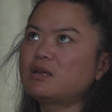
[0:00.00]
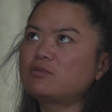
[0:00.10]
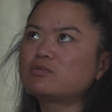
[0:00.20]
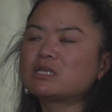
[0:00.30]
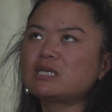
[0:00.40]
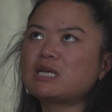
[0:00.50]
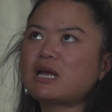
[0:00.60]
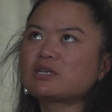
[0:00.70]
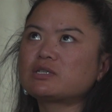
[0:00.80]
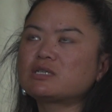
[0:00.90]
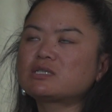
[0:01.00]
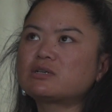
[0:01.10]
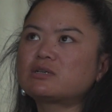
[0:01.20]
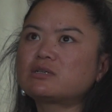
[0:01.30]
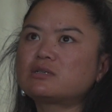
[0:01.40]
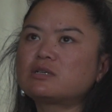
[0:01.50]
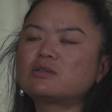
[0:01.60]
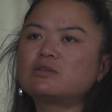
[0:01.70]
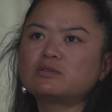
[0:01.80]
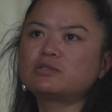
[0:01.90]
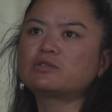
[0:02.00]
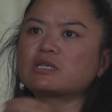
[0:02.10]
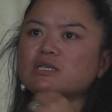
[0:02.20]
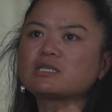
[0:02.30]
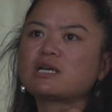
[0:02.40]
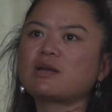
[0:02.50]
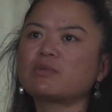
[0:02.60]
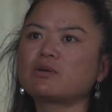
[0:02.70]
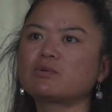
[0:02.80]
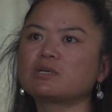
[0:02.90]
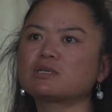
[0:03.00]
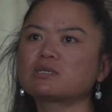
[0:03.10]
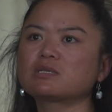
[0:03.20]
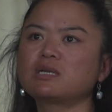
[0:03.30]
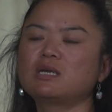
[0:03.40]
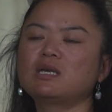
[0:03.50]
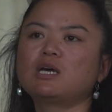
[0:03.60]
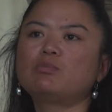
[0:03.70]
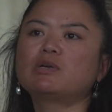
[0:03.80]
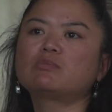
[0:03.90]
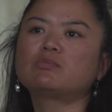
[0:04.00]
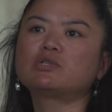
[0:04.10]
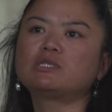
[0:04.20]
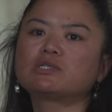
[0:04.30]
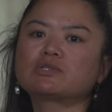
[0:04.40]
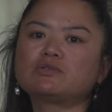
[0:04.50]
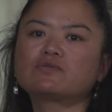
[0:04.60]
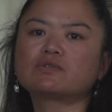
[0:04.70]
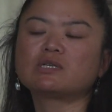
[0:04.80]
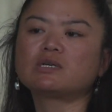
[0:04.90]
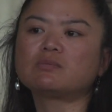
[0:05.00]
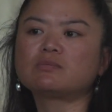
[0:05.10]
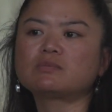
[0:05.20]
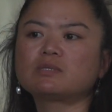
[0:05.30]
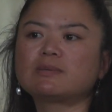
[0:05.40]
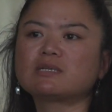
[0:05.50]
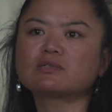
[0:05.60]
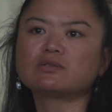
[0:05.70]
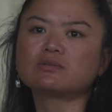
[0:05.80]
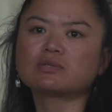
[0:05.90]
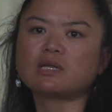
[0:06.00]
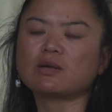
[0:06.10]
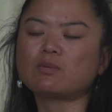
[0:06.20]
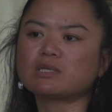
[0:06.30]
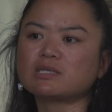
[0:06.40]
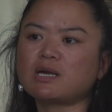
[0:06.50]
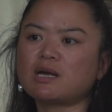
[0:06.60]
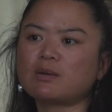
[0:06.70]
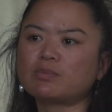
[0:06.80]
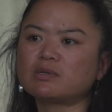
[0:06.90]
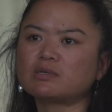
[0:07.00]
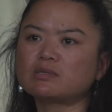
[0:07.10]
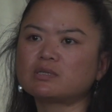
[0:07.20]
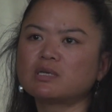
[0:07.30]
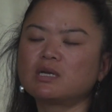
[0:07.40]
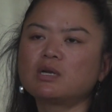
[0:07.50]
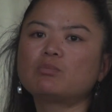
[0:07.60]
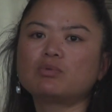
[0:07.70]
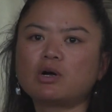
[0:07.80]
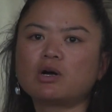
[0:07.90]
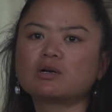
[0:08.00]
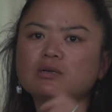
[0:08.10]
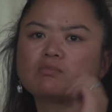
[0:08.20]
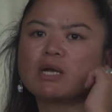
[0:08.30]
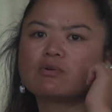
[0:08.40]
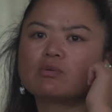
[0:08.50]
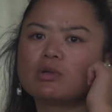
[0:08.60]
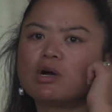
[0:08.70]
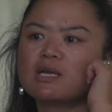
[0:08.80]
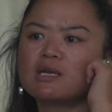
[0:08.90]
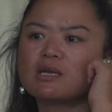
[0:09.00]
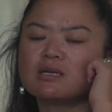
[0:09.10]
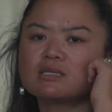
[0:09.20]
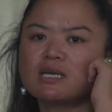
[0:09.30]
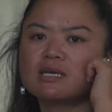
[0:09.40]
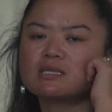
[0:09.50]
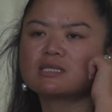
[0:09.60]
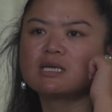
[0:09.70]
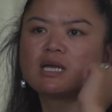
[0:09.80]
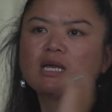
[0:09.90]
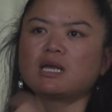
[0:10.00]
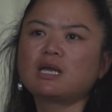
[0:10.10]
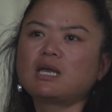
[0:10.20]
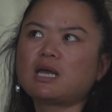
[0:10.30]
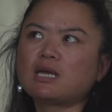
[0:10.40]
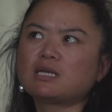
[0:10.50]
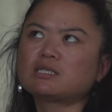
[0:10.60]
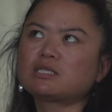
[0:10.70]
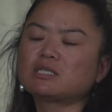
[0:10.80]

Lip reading: really it actually started during this time. There was a bit more digital freedom. Tibetans used like WhatsApp and microblogging sites. And